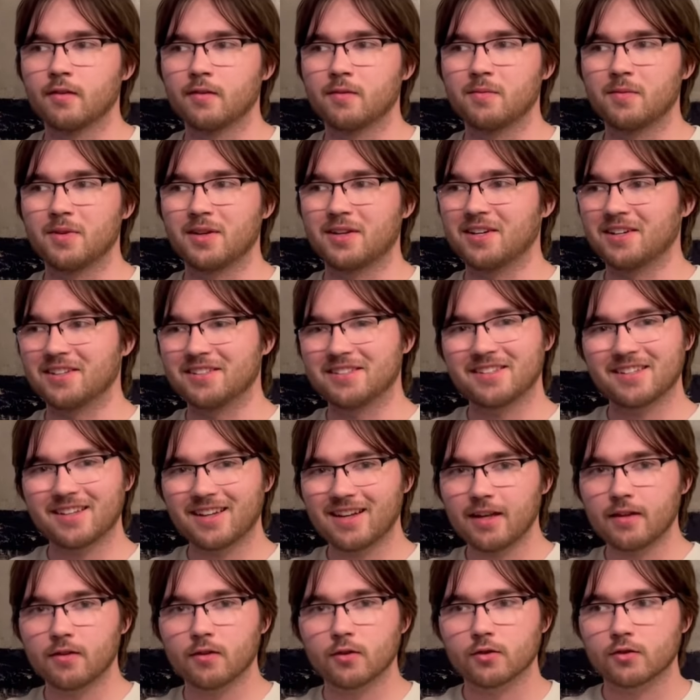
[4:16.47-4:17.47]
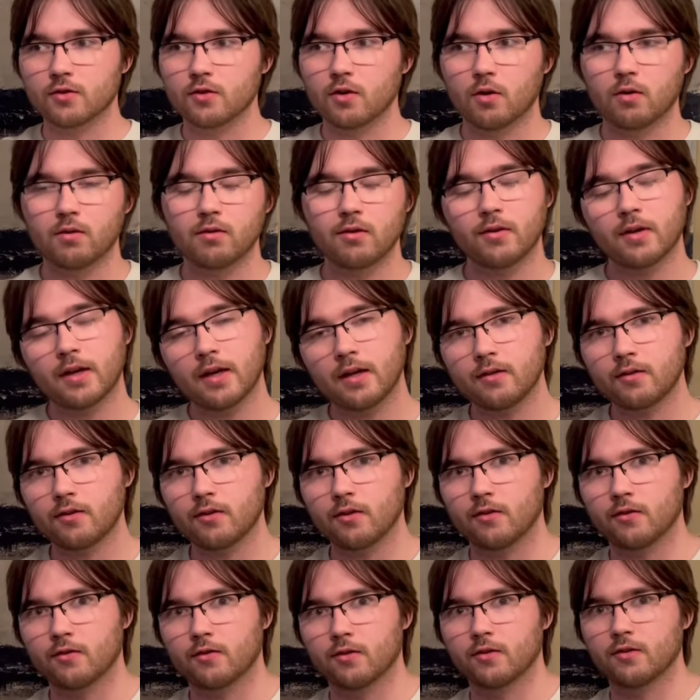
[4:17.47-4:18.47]
Because again, there's no location
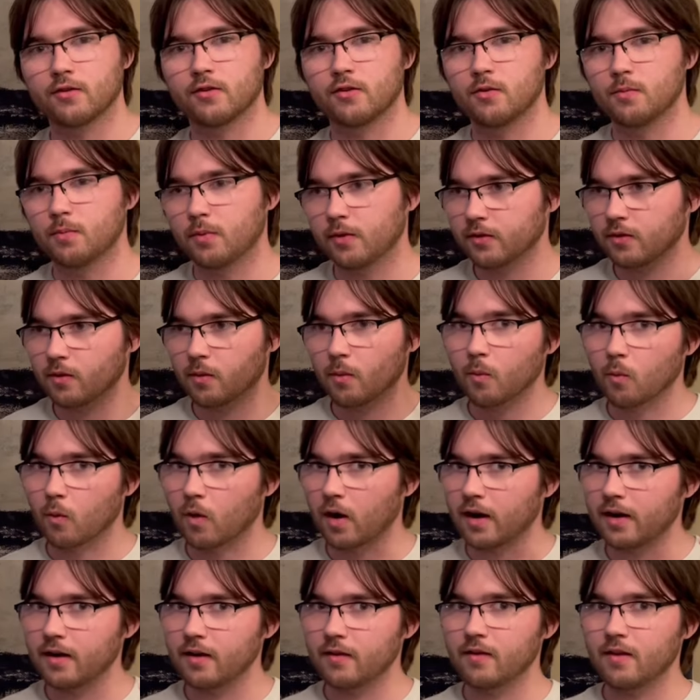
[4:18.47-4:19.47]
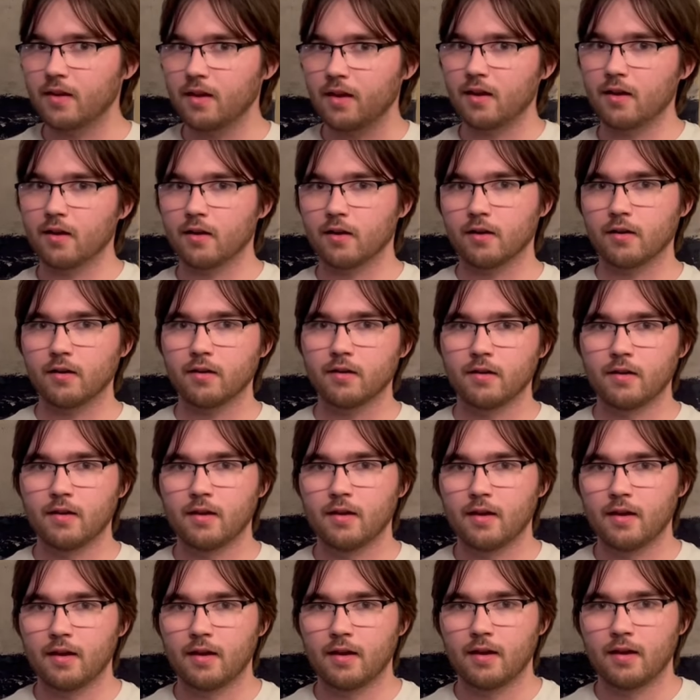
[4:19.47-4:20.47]
uncertainty. You put them right in the ear,
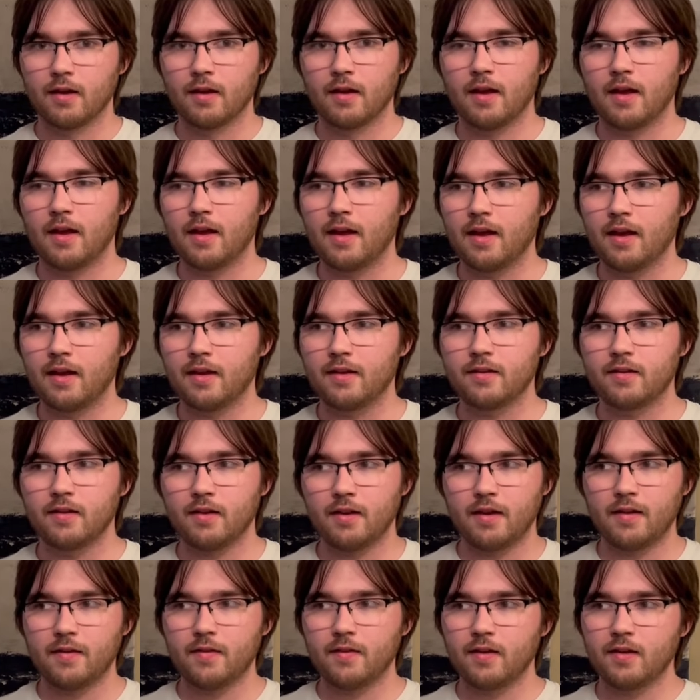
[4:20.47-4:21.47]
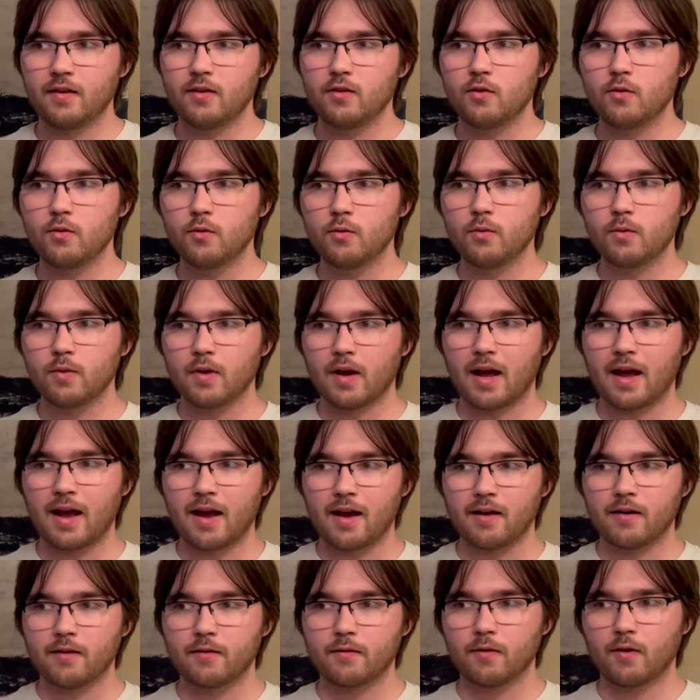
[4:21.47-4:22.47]
and then you
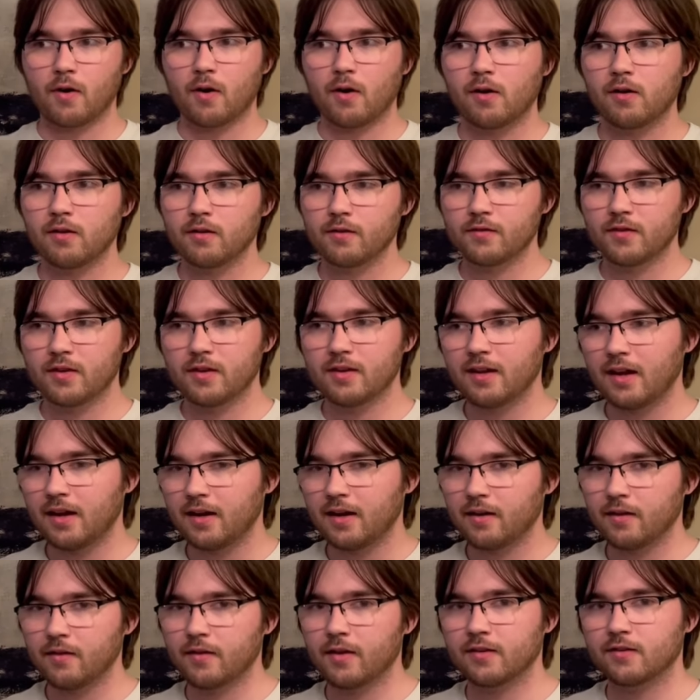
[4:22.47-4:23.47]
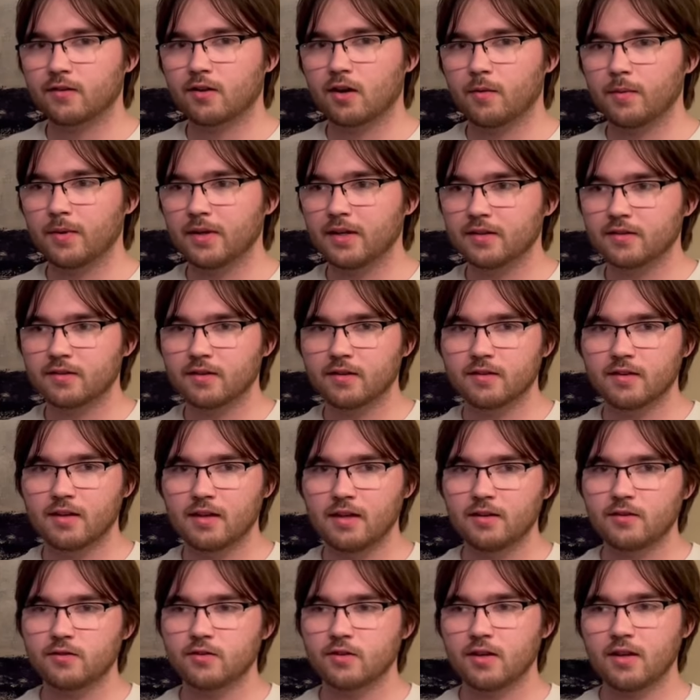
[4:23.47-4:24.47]
have all of the data that's coming into
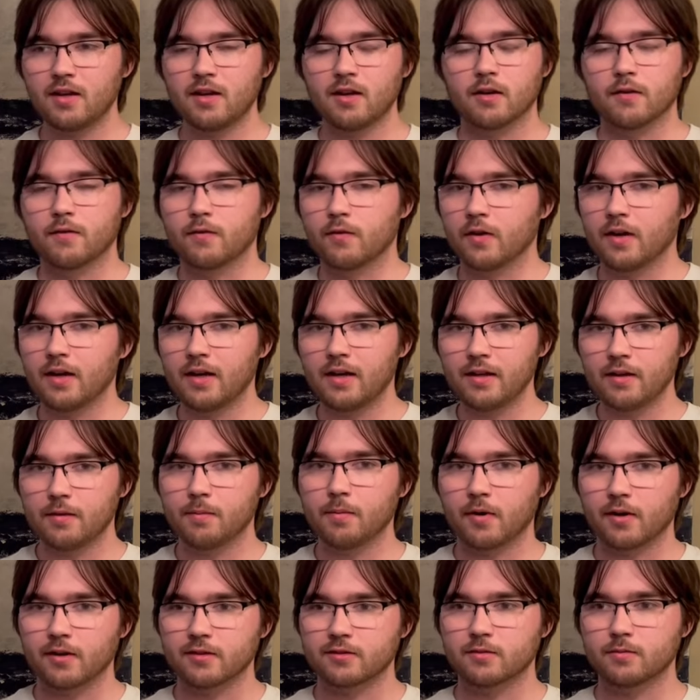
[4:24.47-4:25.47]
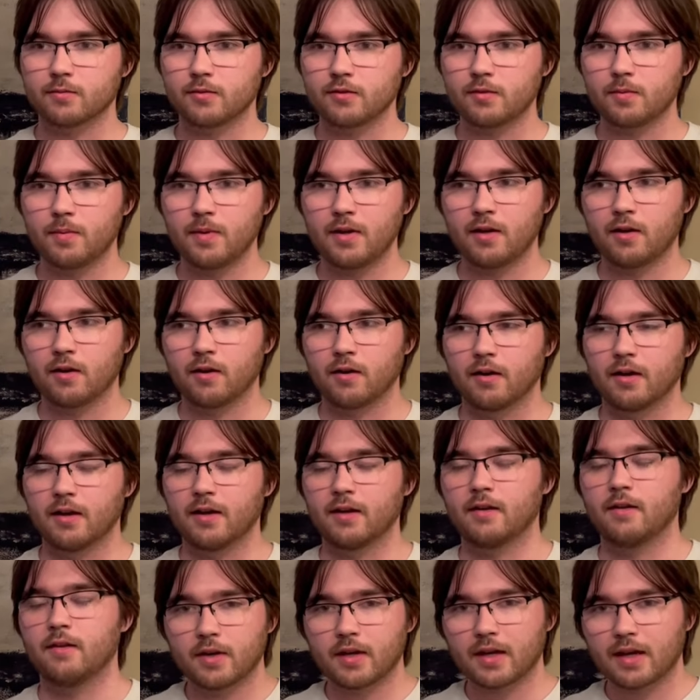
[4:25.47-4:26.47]
each ear for any possible speaker.
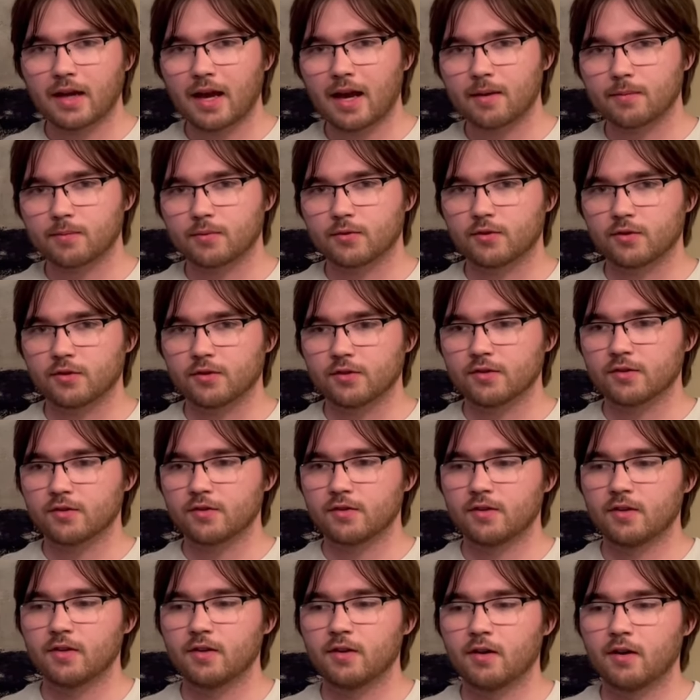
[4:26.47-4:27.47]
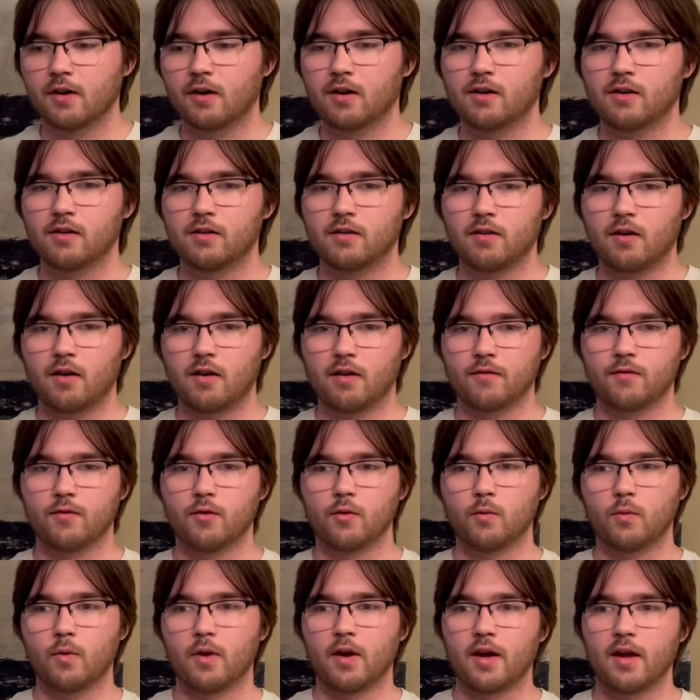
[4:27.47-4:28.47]
It captures all of the
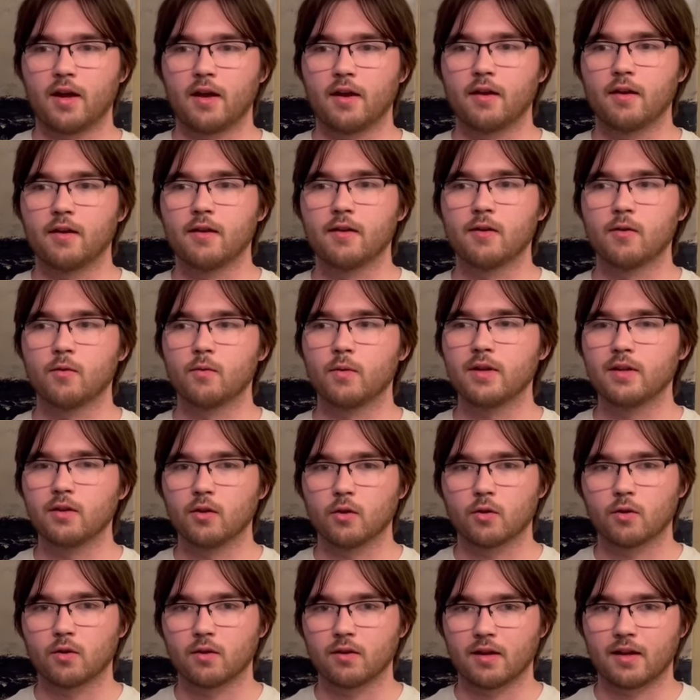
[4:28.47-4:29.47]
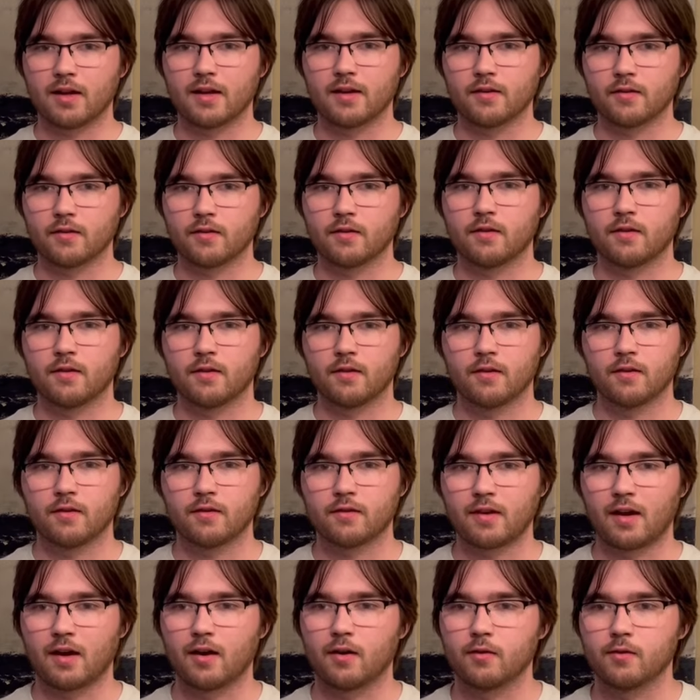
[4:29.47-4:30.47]
way we localize
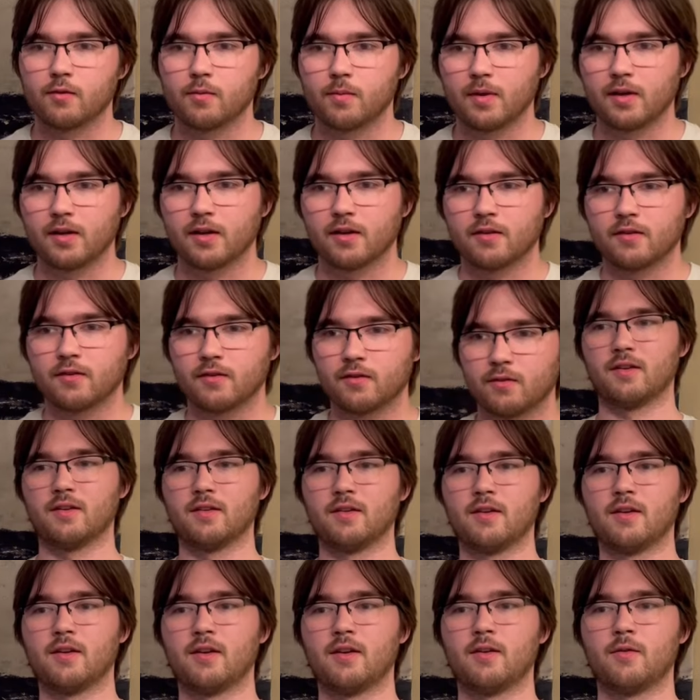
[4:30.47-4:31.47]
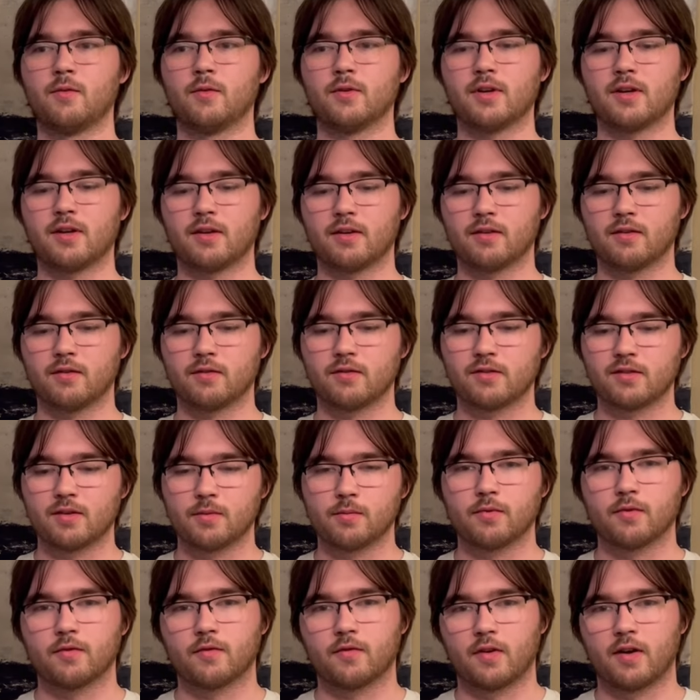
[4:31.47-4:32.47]
sound, because we're not
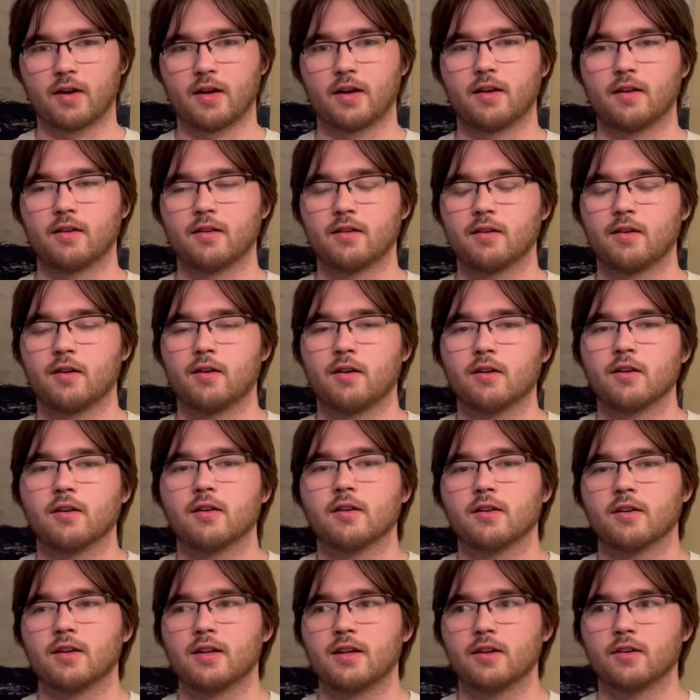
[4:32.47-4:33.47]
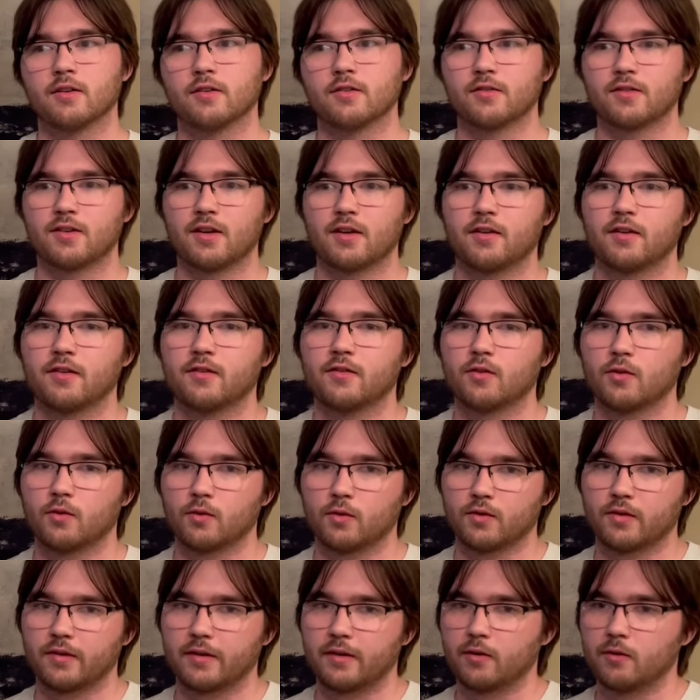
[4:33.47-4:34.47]
simplifying our ears down into a
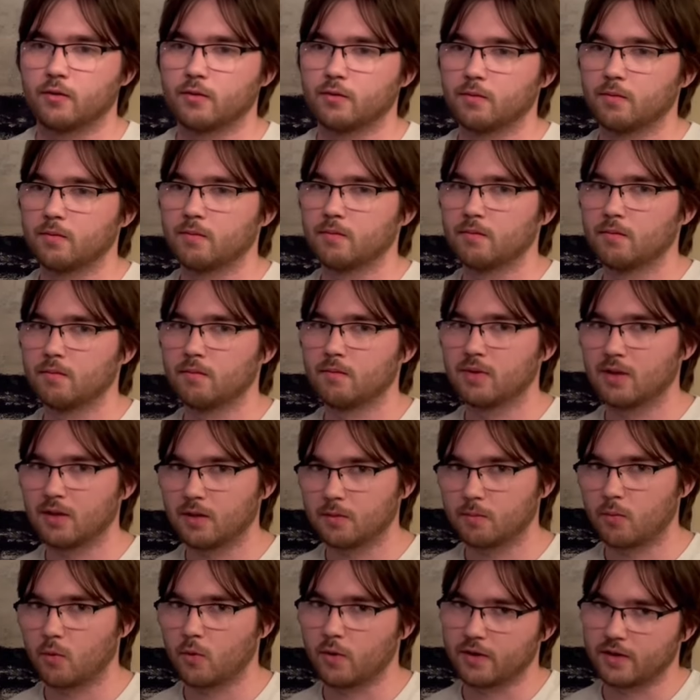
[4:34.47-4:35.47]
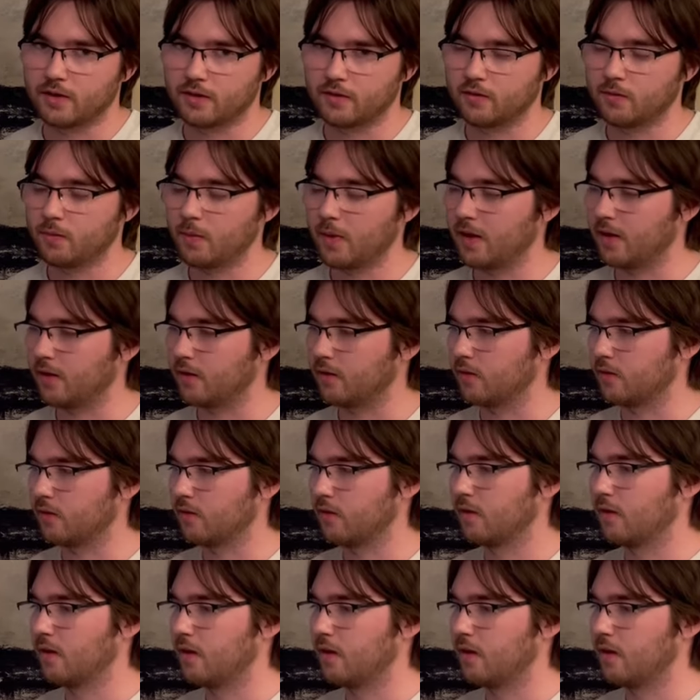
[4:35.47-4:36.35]
single point in space.